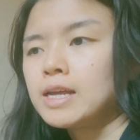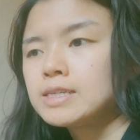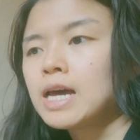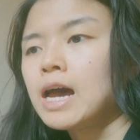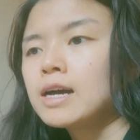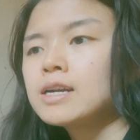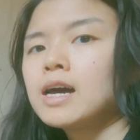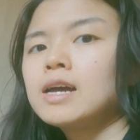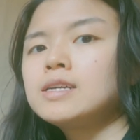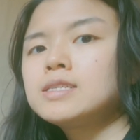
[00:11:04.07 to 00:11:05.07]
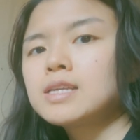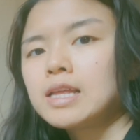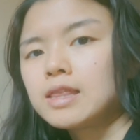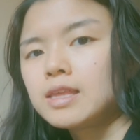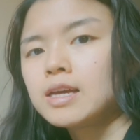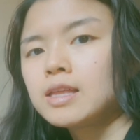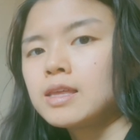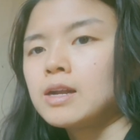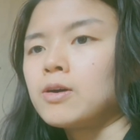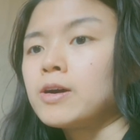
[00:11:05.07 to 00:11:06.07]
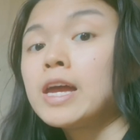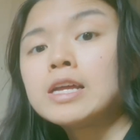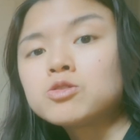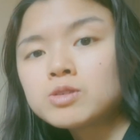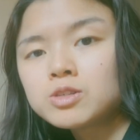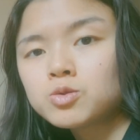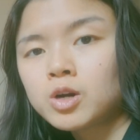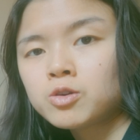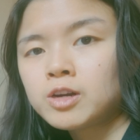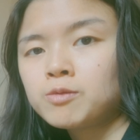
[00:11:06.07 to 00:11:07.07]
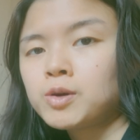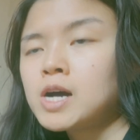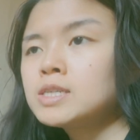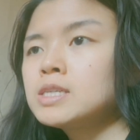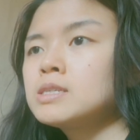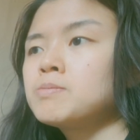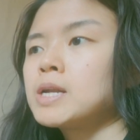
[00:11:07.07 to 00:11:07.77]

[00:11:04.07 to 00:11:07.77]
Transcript: antagonize and think that are a hindrance to our creative process,